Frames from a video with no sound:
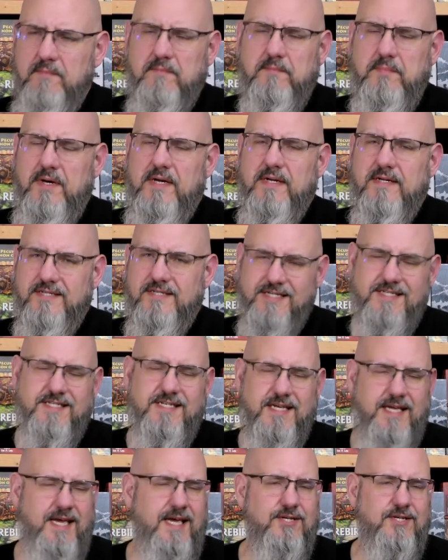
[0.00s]
But just
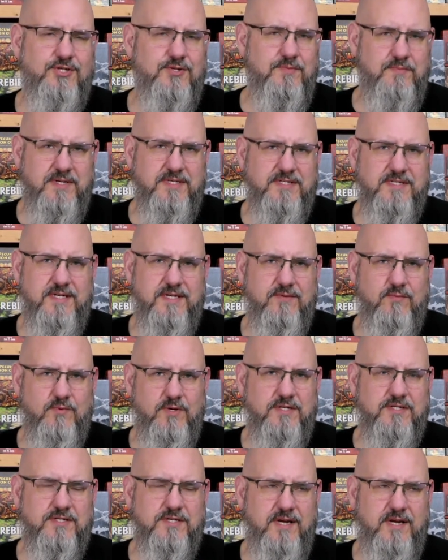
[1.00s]
in case you missed it,
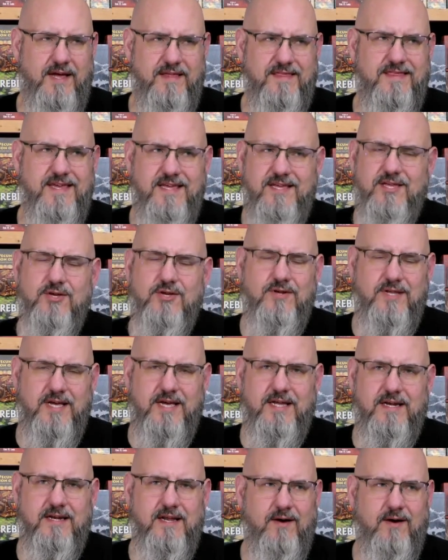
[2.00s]
which I think you
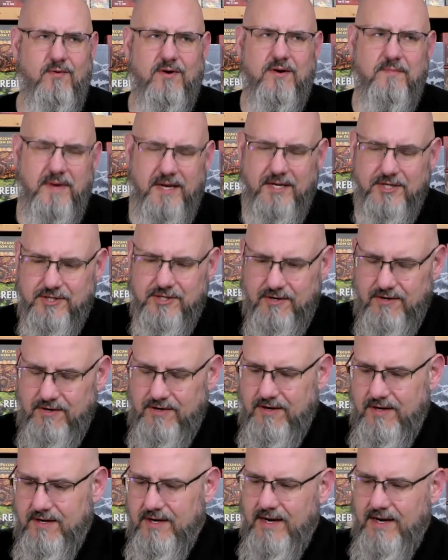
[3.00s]
did, I want to make
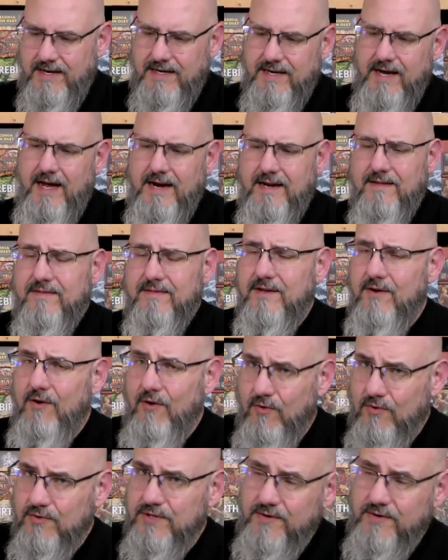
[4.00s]
sure I got it. The
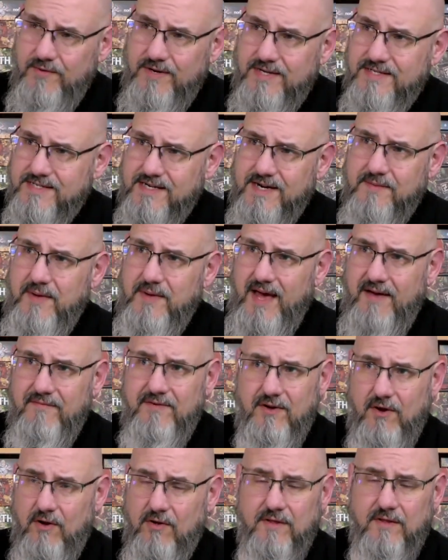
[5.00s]
only reason I'm
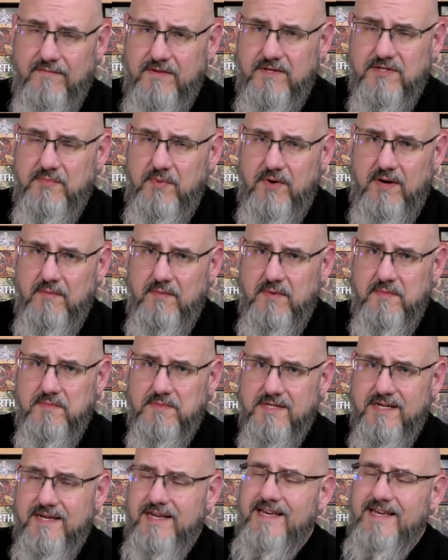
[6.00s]
having all of these
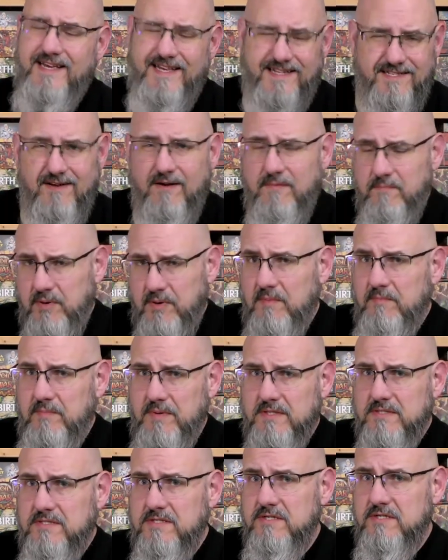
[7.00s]
problems, it's on
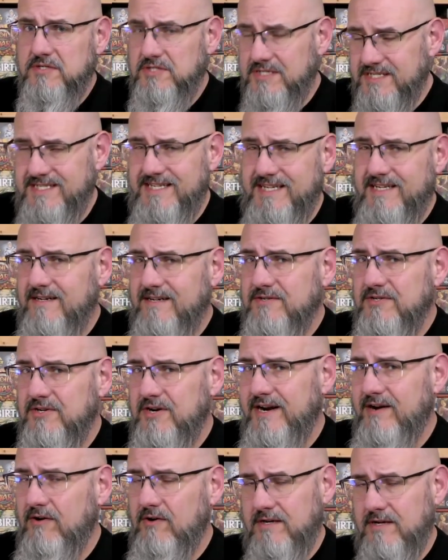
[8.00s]
purpose, just to get under
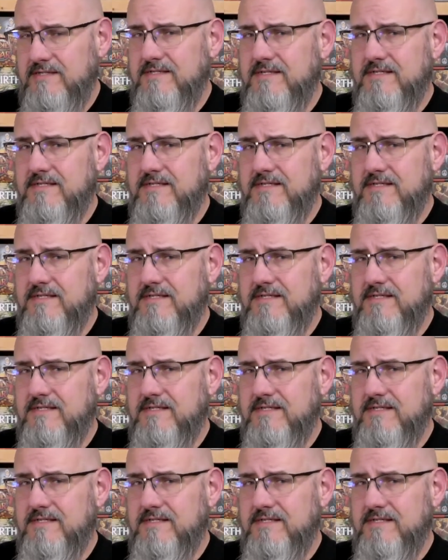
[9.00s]
Eric's